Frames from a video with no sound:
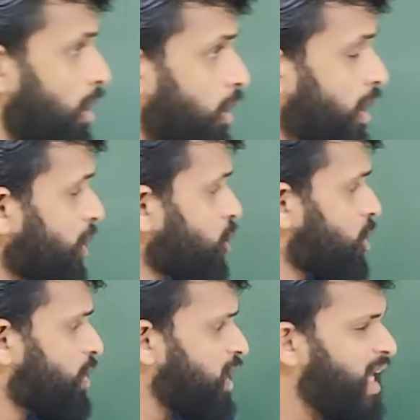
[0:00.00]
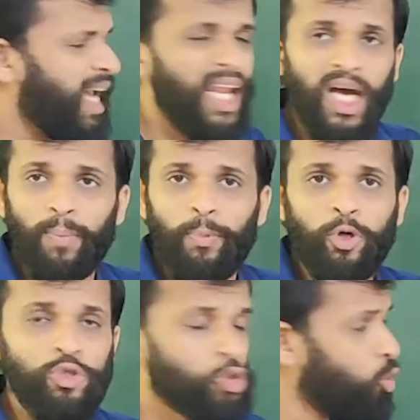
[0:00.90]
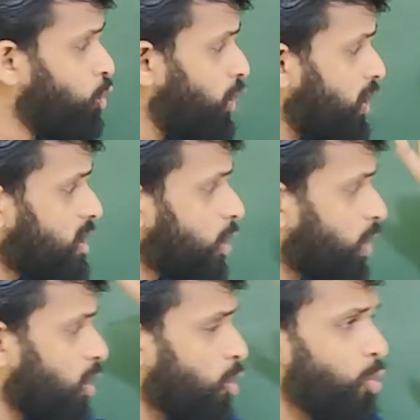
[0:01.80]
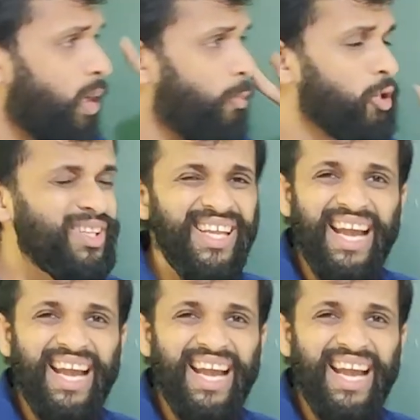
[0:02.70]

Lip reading: Okay, so 3L upon 2 is equal to 2 upon 3.